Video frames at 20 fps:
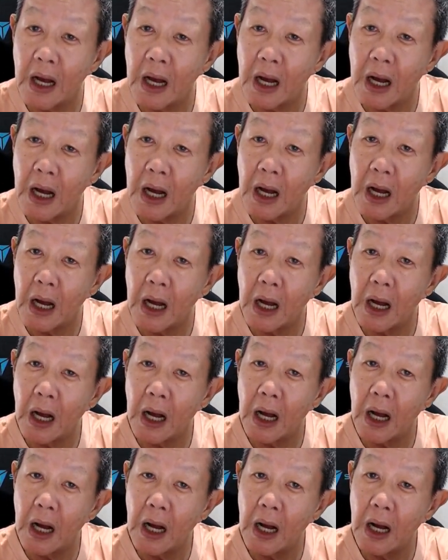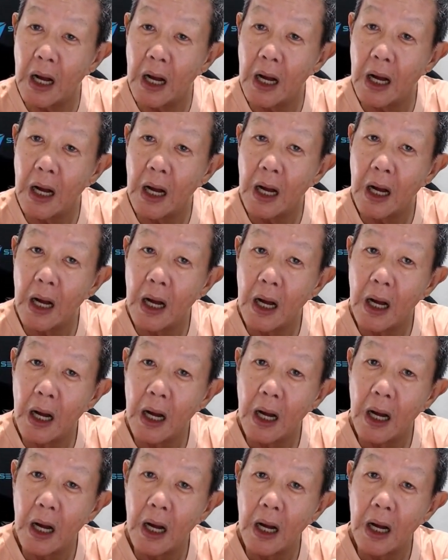
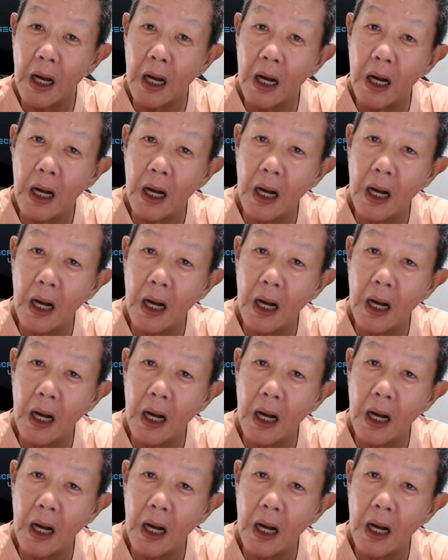Nobody speaks.